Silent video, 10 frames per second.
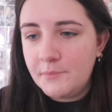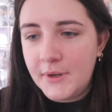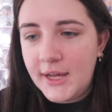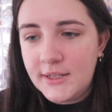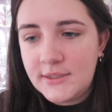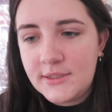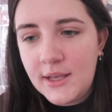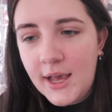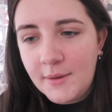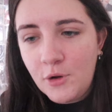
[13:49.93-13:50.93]
but
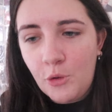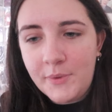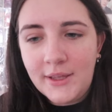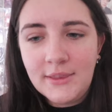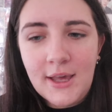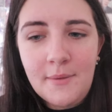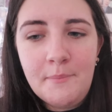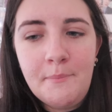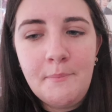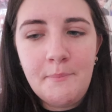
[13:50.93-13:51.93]
I'm hoping that,
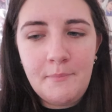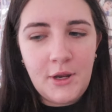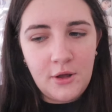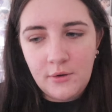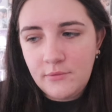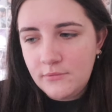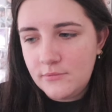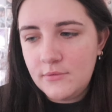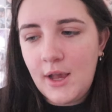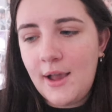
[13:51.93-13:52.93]
you know,
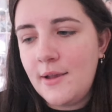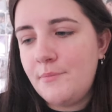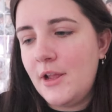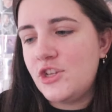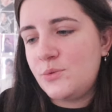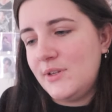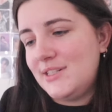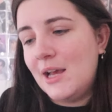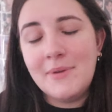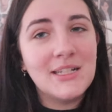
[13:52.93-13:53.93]
it just was
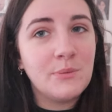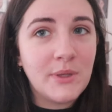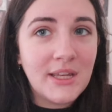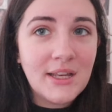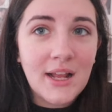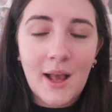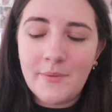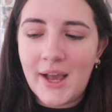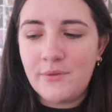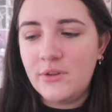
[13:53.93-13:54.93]
not meant to be.
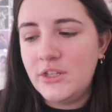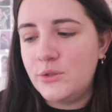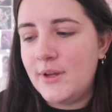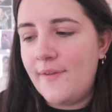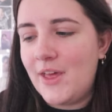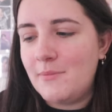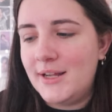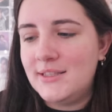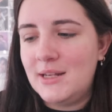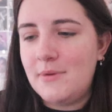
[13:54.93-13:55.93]
I really do have that
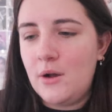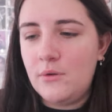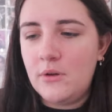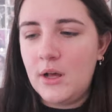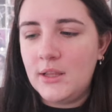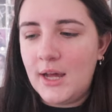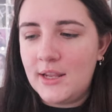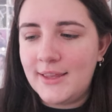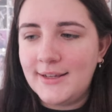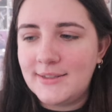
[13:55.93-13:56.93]
mindset about a lot
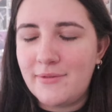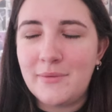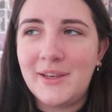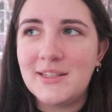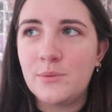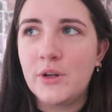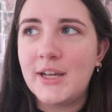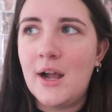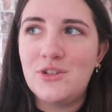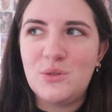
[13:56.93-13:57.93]
of things. If something doesn't work
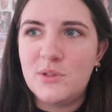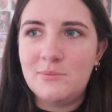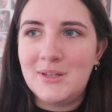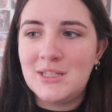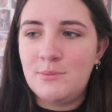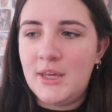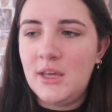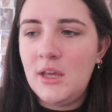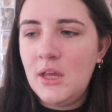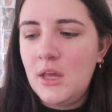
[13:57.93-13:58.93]
out, it just wasn't meant to
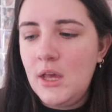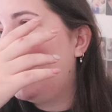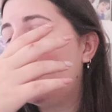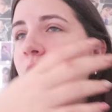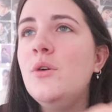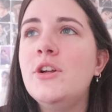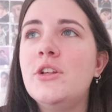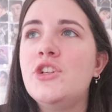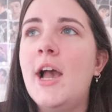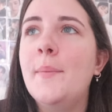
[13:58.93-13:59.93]
be. I don't know what
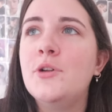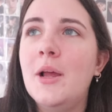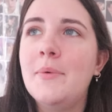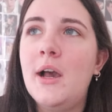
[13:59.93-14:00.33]
chapter I'm